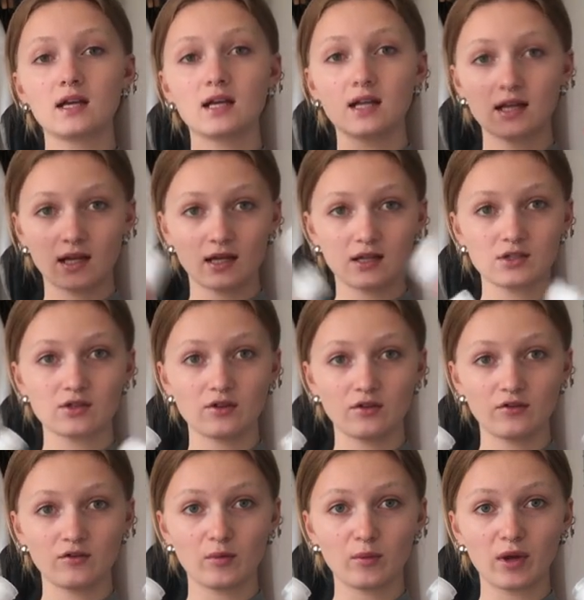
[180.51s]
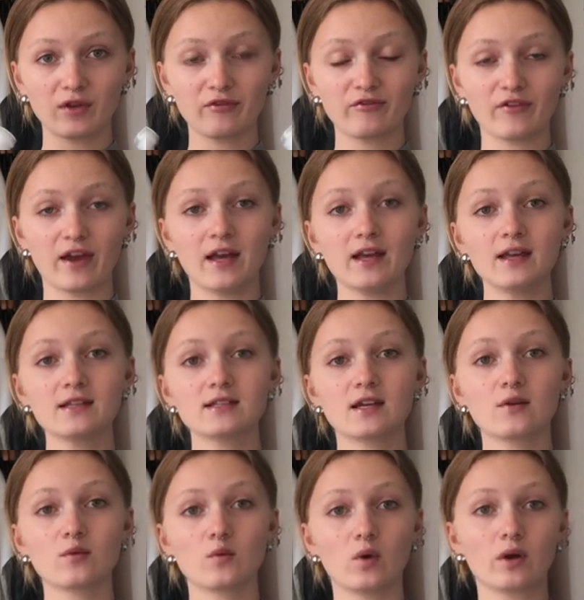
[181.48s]
cleanser my face,
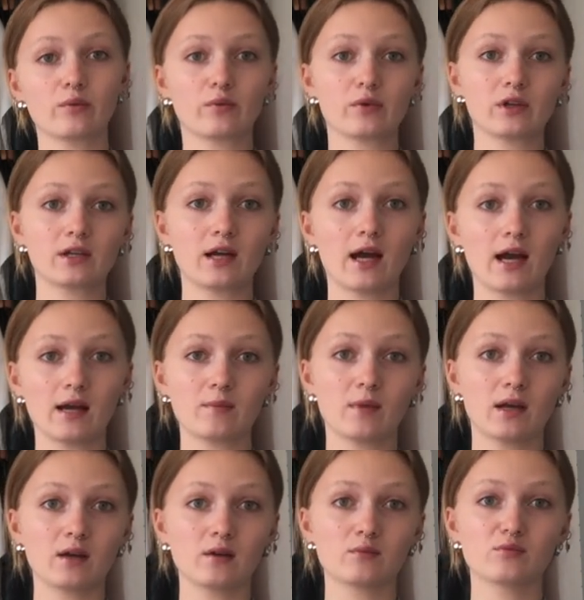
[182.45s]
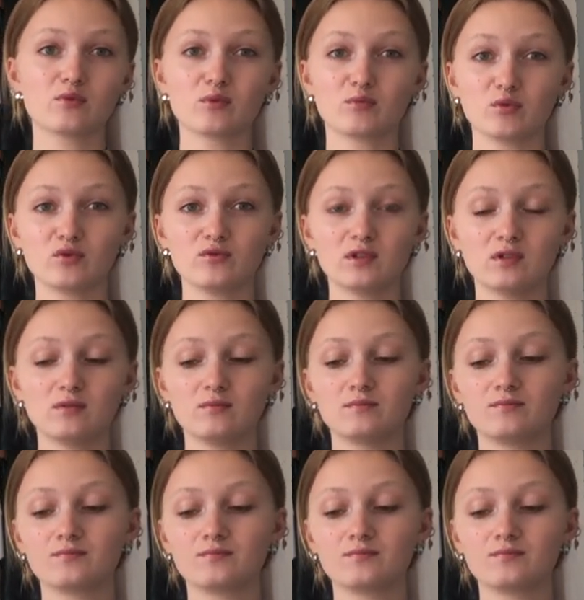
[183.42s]
and one with eye makeup removal.